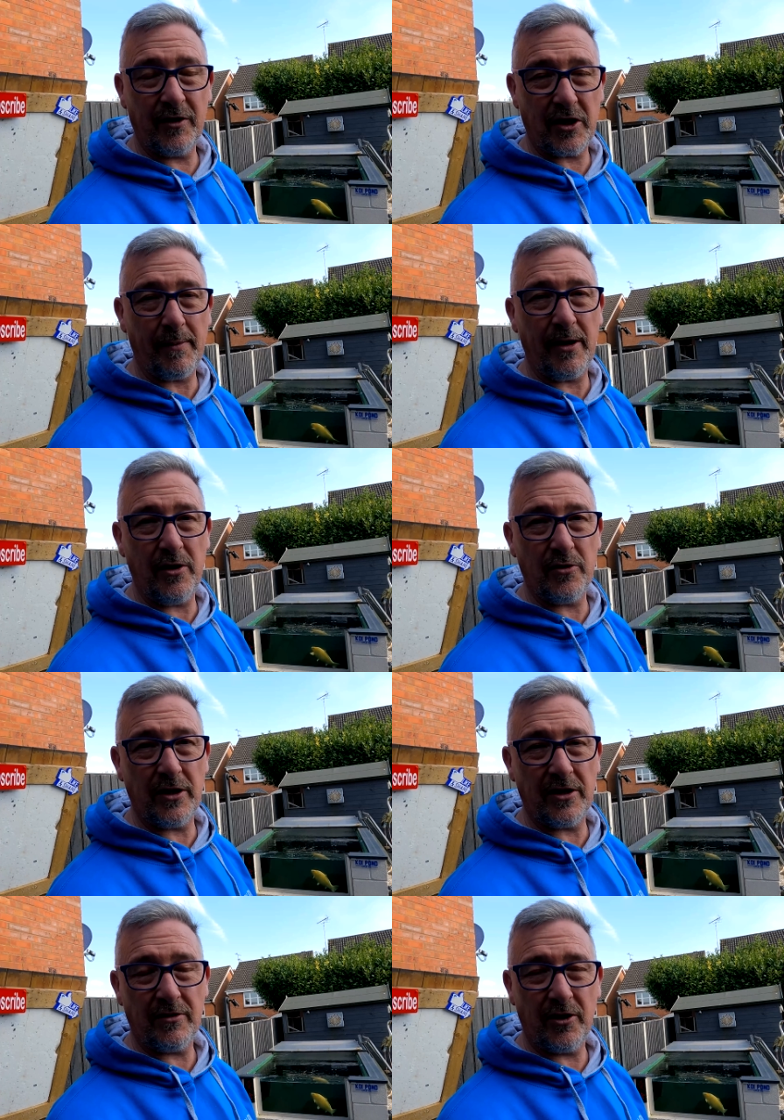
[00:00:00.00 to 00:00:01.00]
First time I
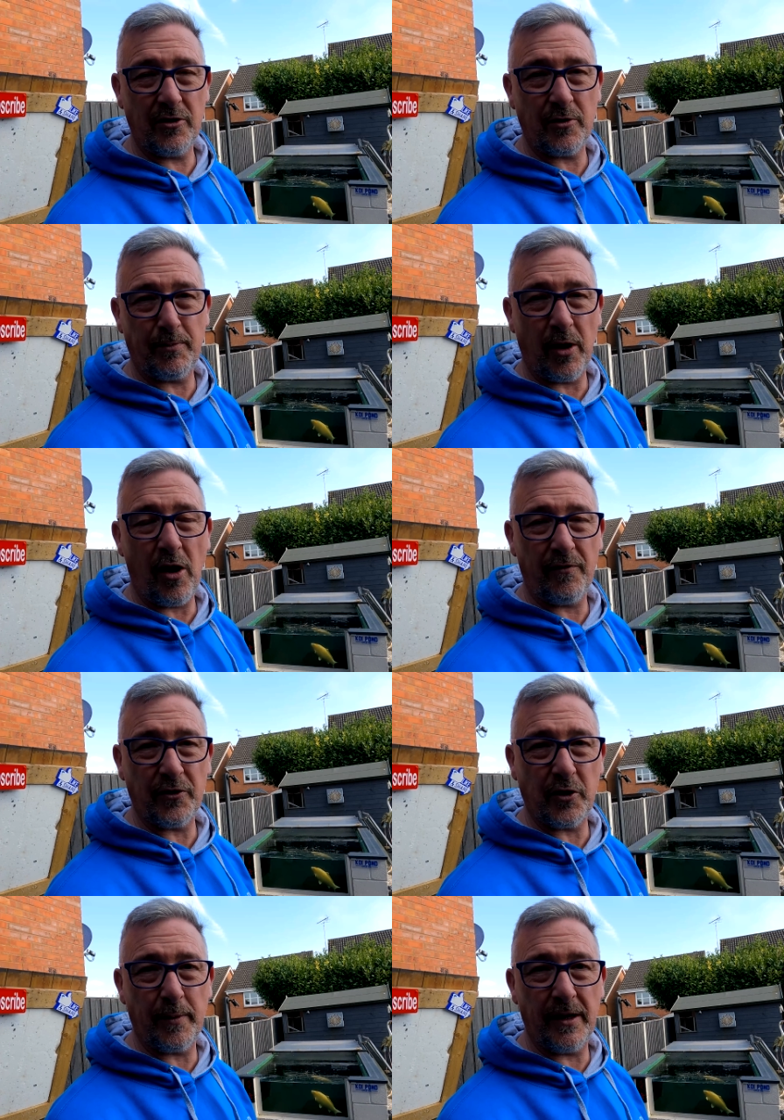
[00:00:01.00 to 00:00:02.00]
used to put
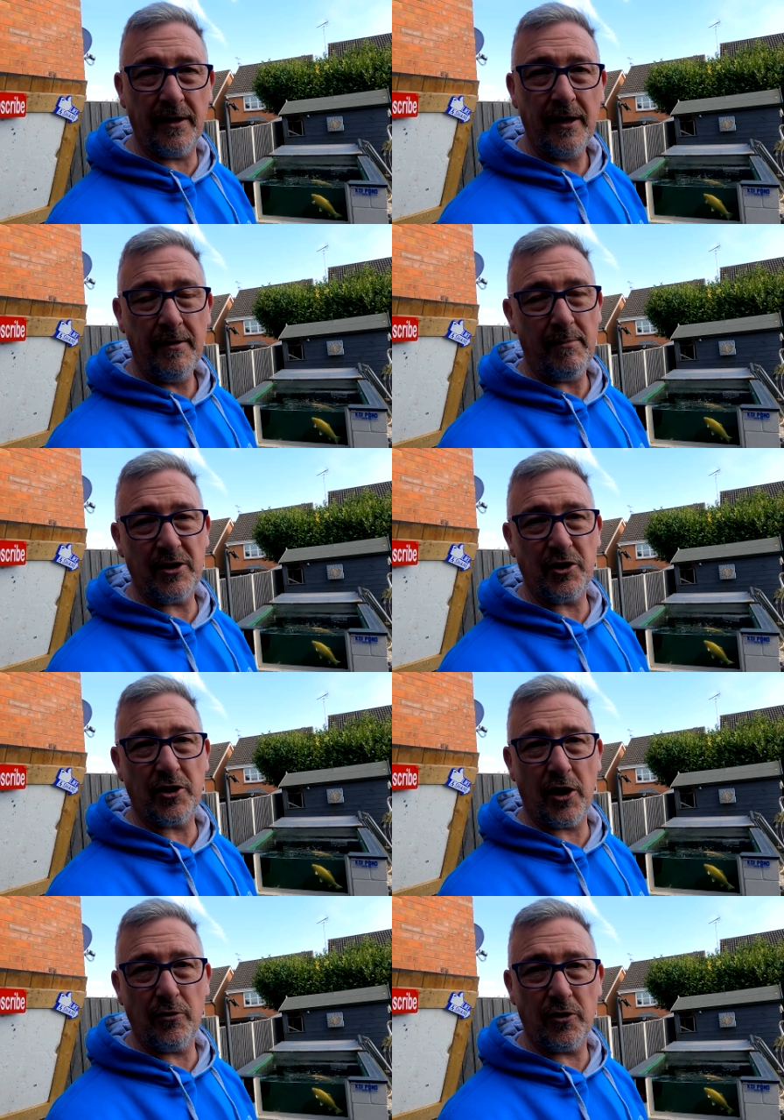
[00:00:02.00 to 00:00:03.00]
half the tub in,
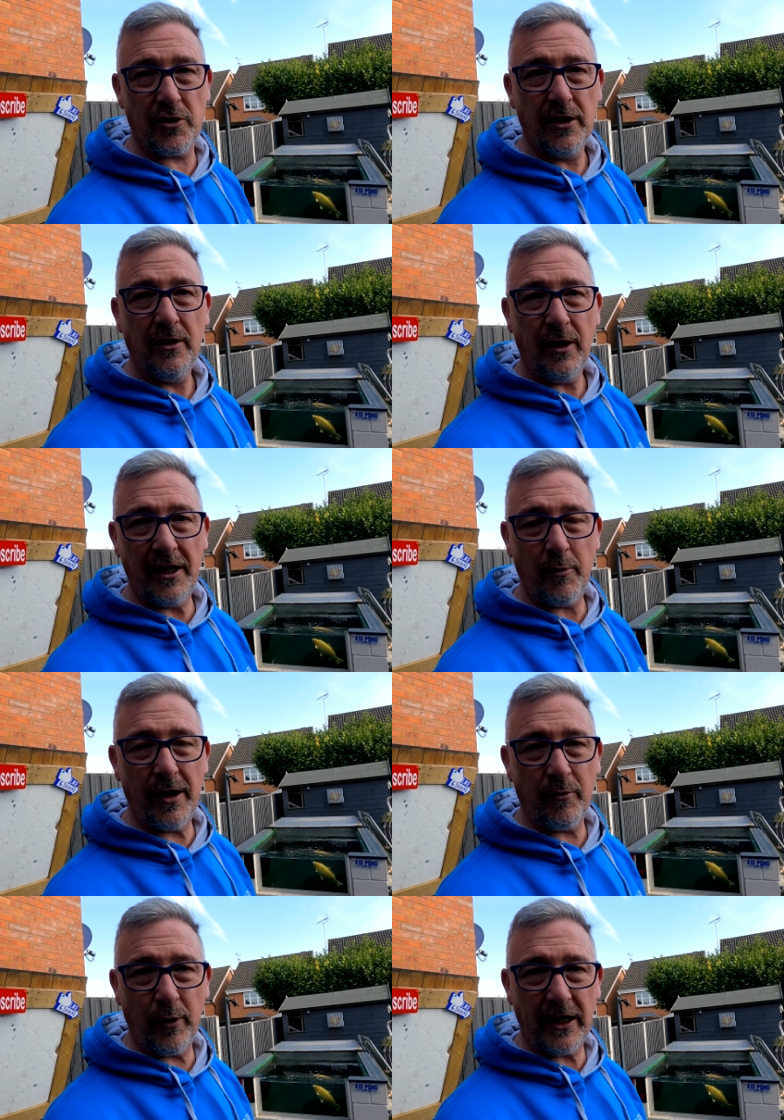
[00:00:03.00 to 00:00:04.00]
measured dose, in it
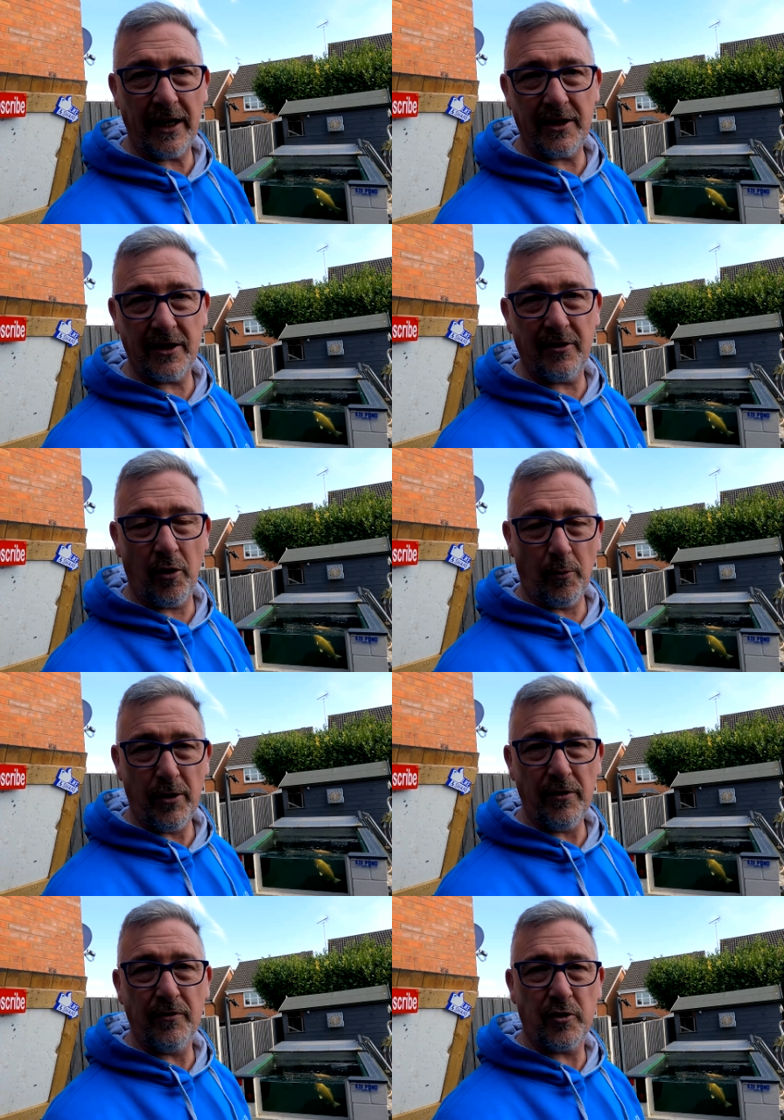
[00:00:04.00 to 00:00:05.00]
went. Week later,
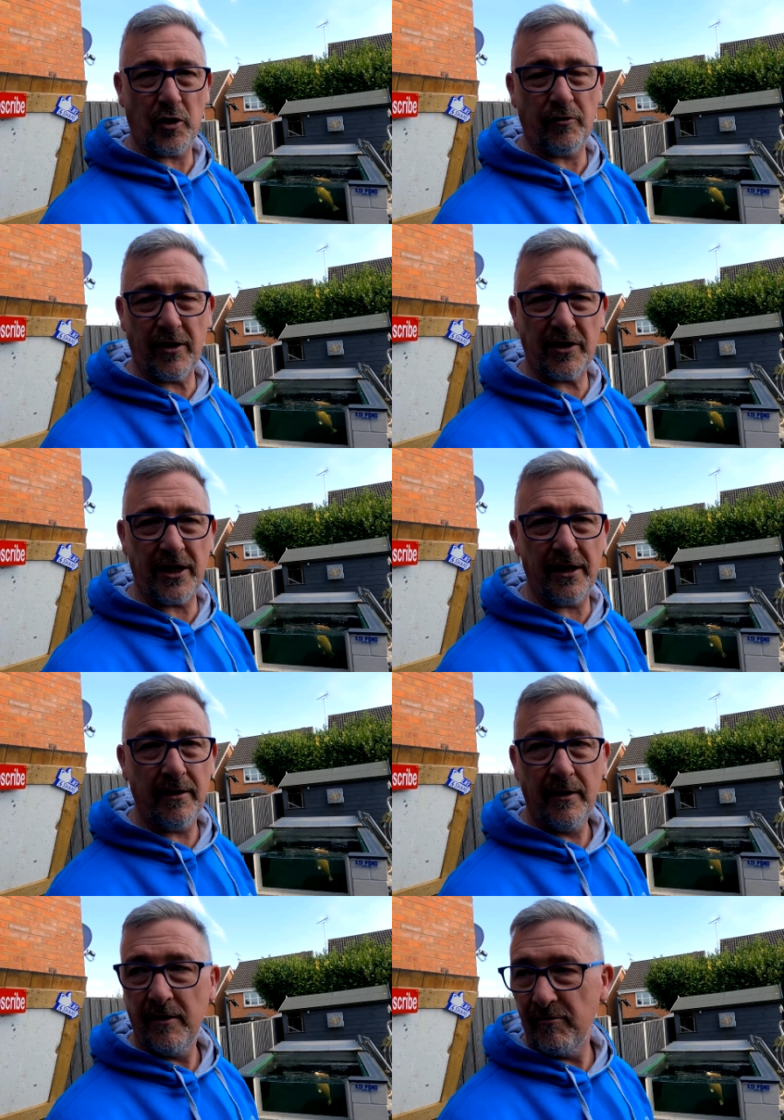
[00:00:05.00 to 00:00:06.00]
not moved, chucked the rest
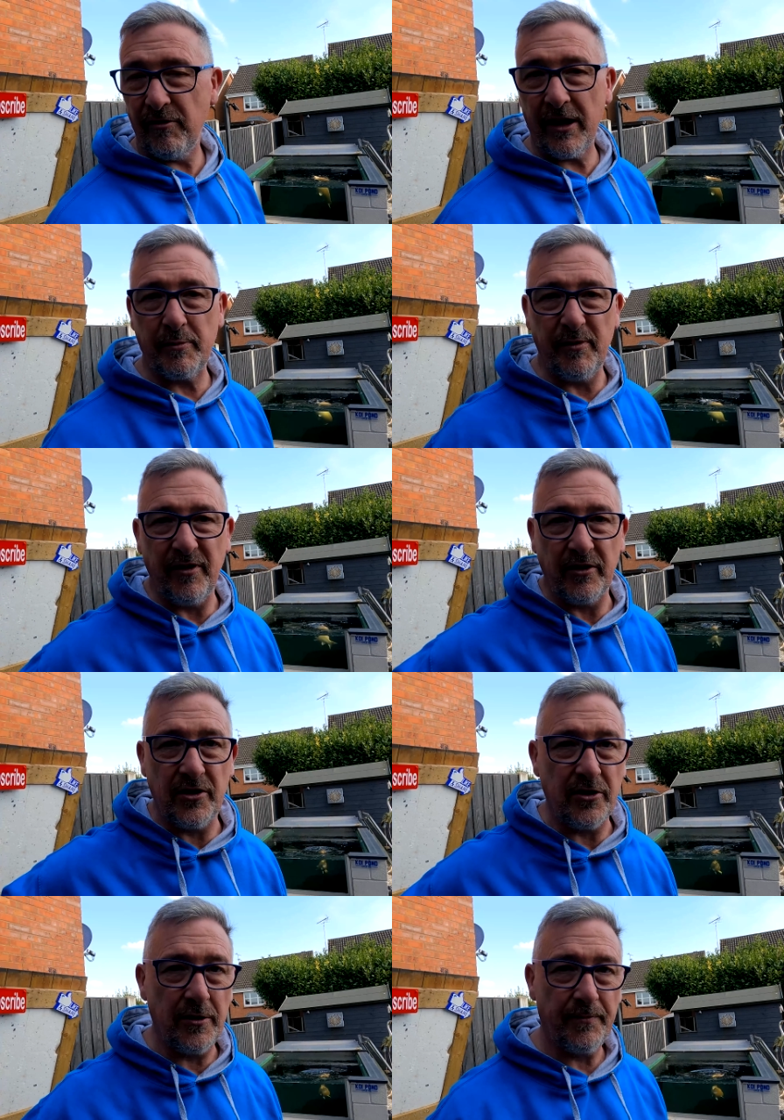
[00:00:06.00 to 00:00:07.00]
in, wrecked my
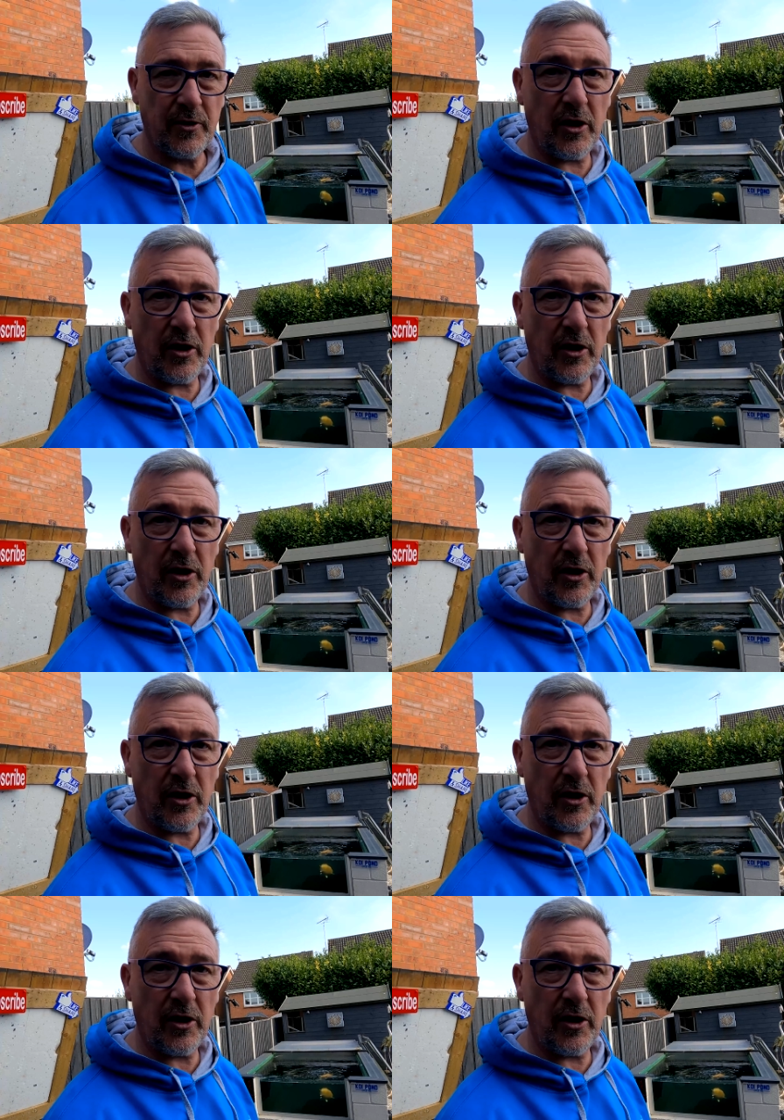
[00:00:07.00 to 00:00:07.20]
filters.